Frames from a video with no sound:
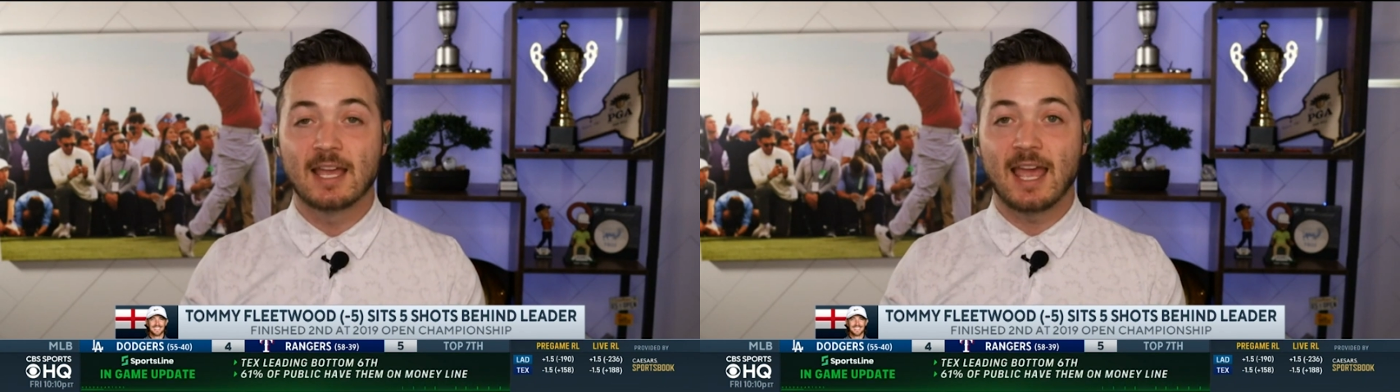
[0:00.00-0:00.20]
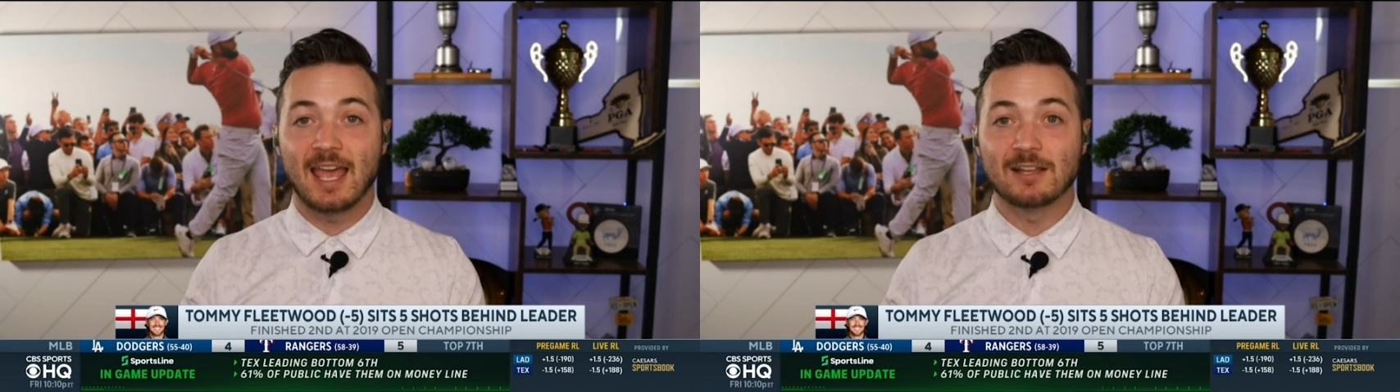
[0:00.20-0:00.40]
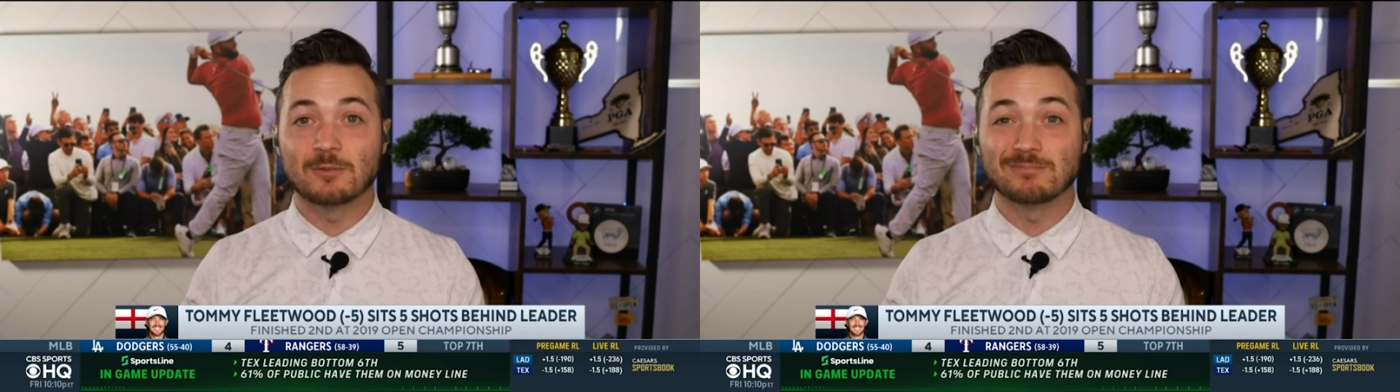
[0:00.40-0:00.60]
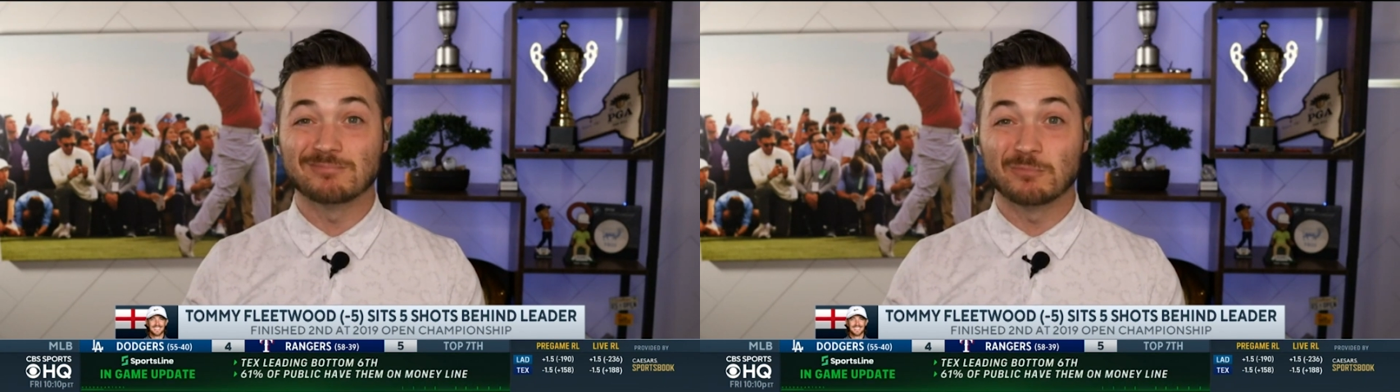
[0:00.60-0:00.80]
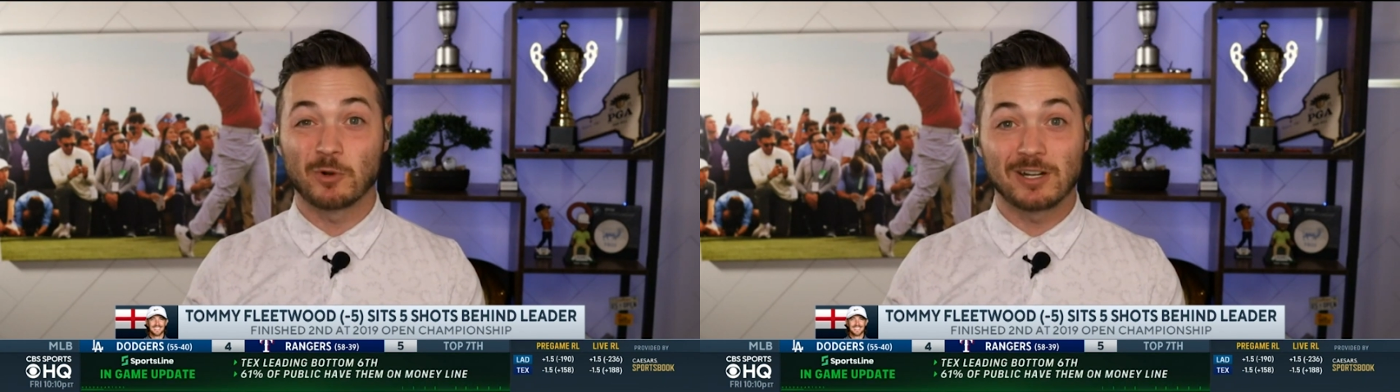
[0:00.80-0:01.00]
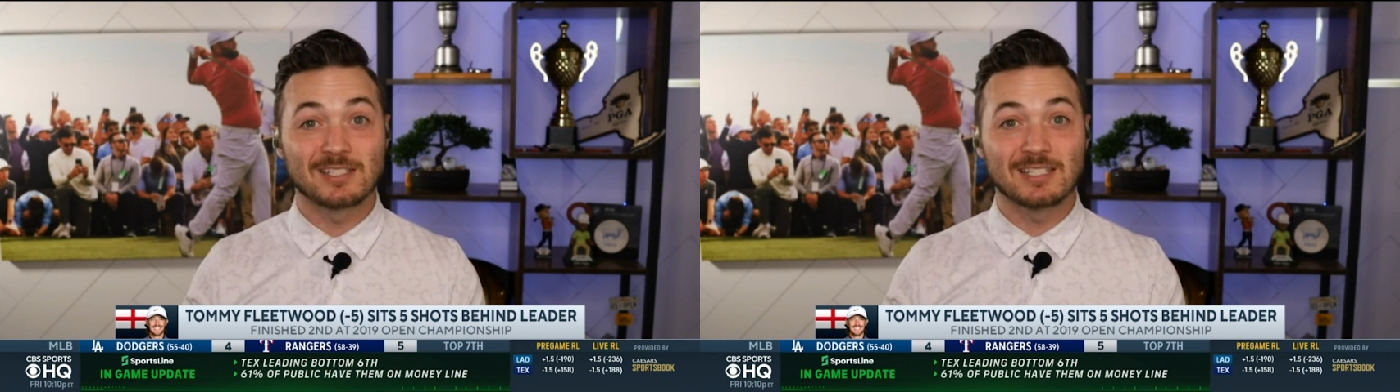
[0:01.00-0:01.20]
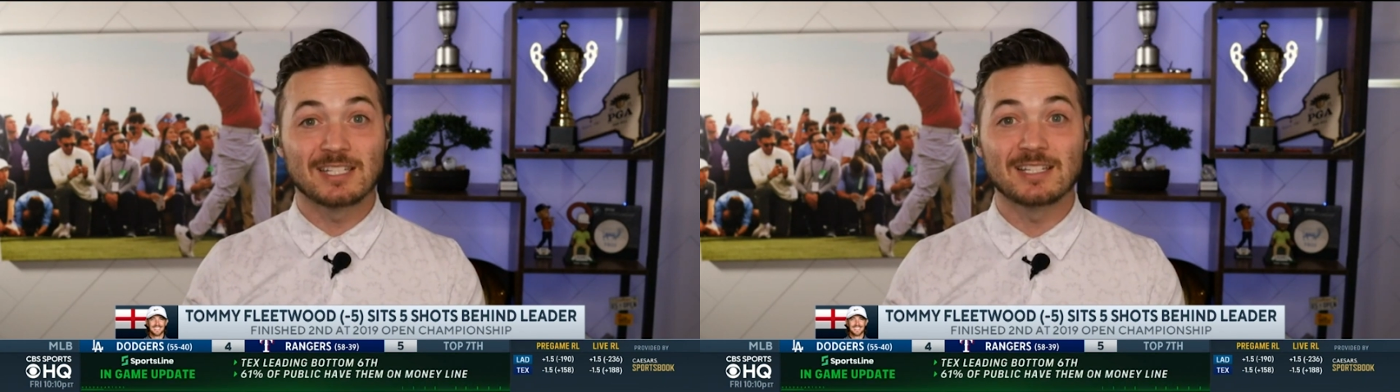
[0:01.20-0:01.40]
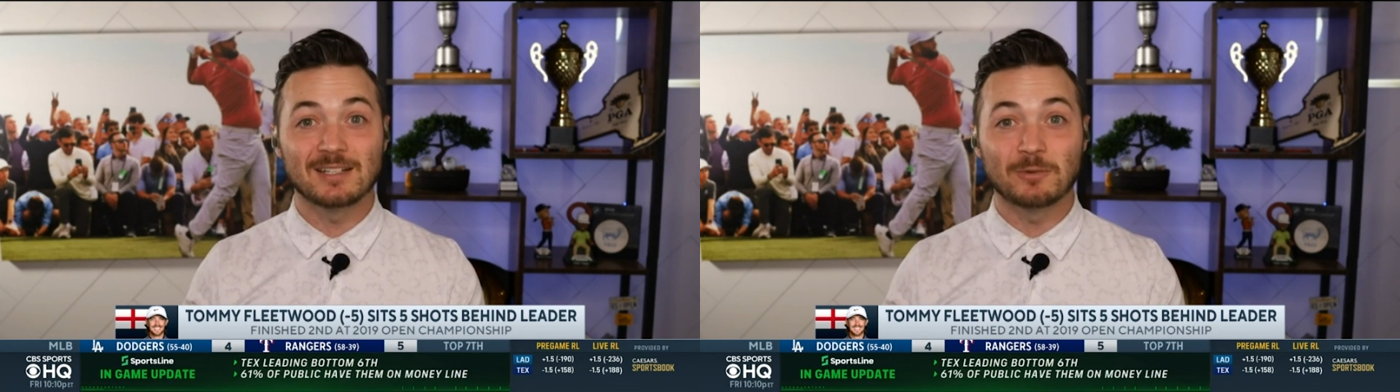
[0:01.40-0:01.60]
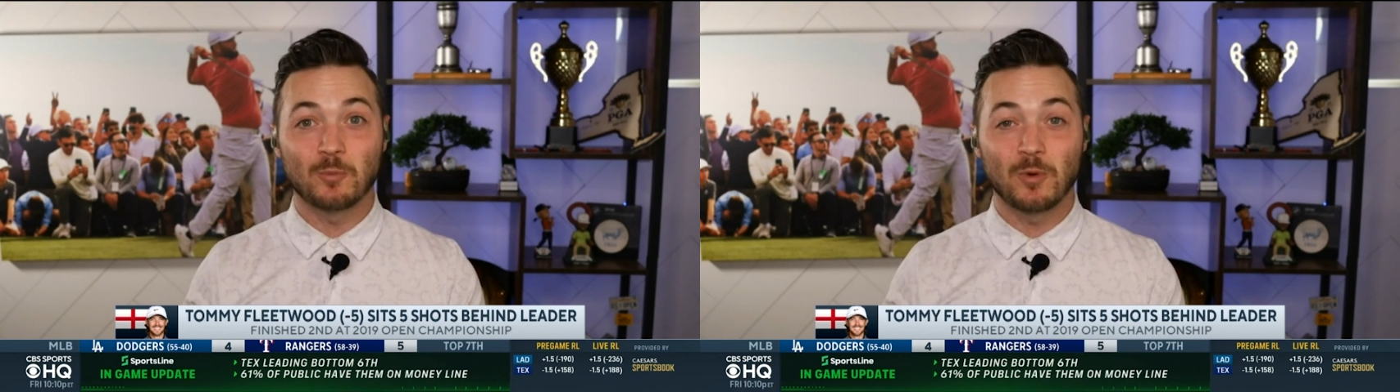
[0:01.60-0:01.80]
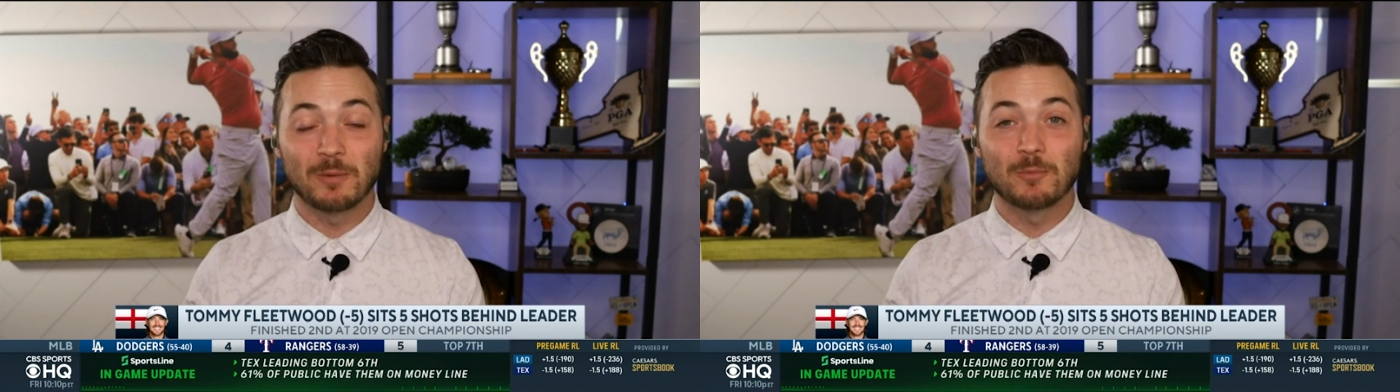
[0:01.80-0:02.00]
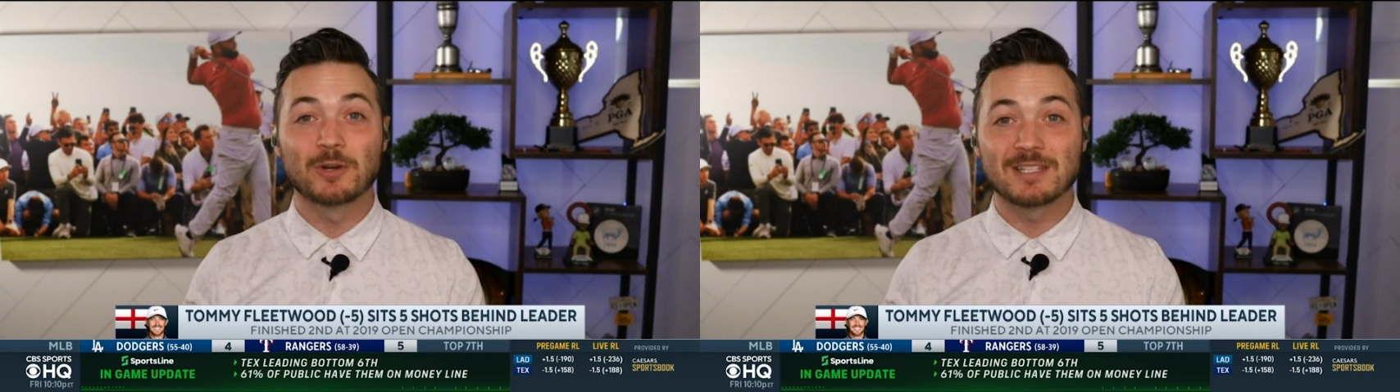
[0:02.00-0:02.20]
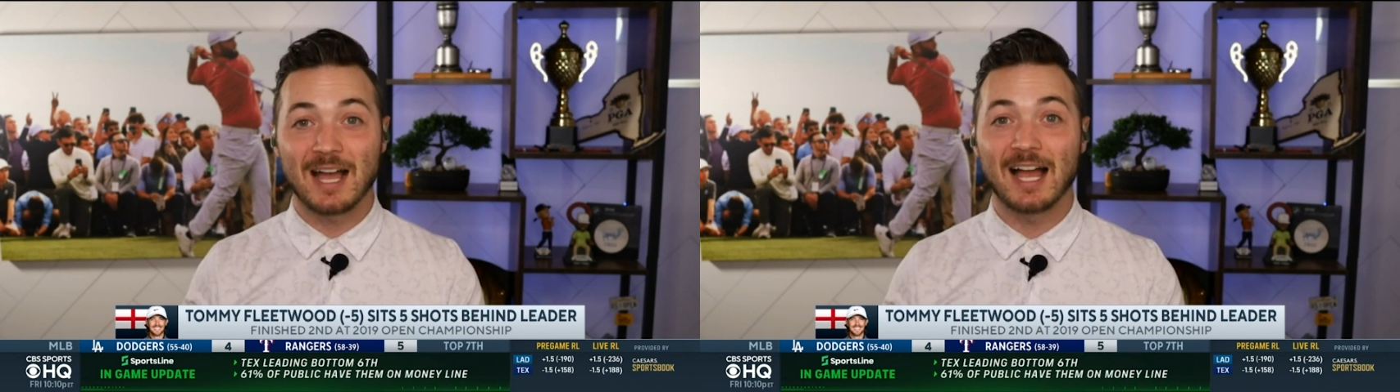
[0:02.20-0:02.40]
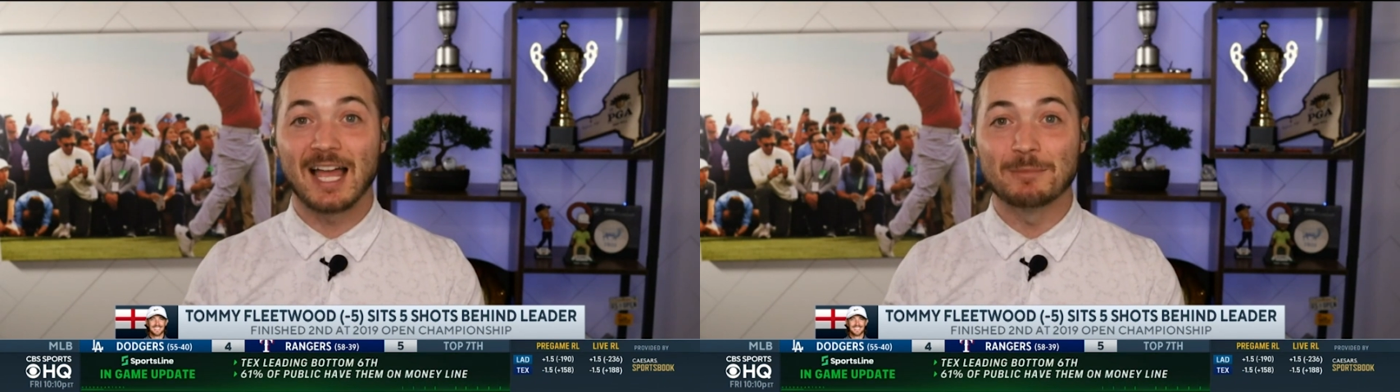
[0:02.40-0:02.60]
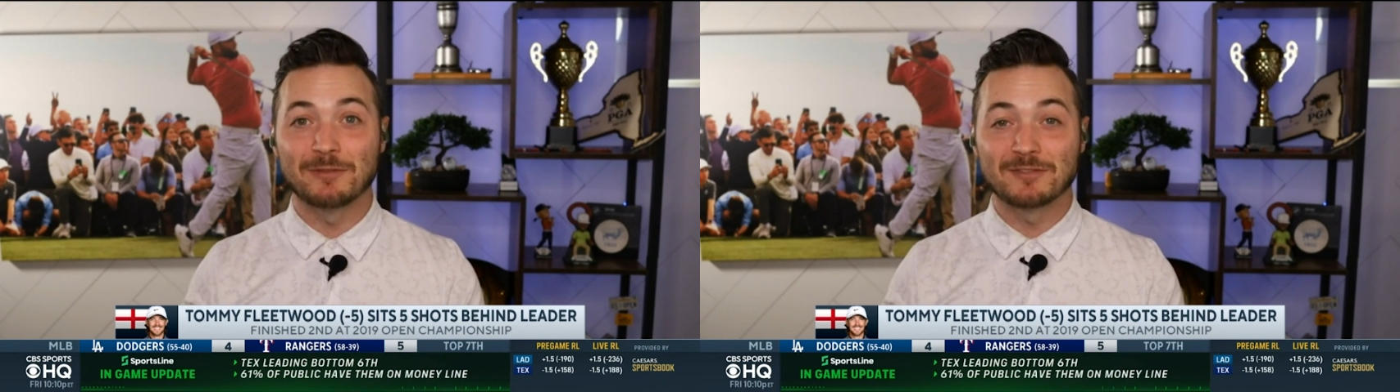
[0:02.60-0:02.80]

and we're going to see one more time if